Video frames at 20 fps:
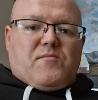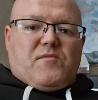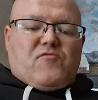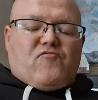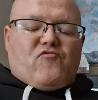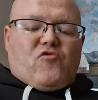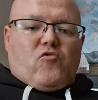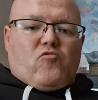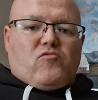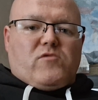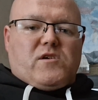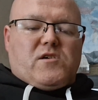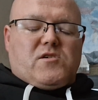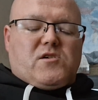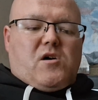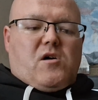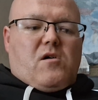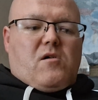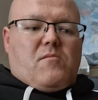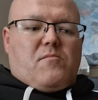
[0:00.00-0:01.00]
and rolled us
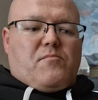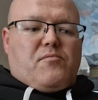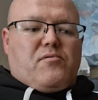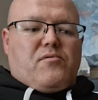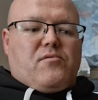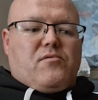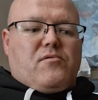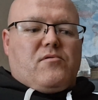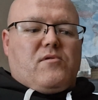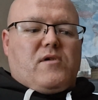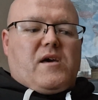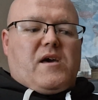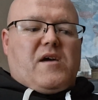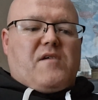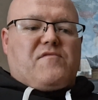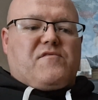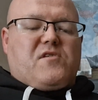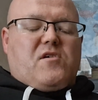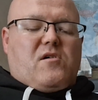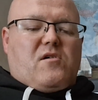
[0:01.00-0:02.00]
up
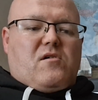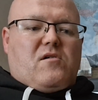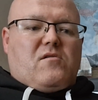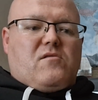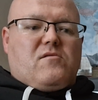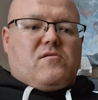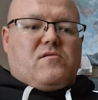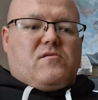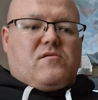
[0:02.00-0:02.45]
after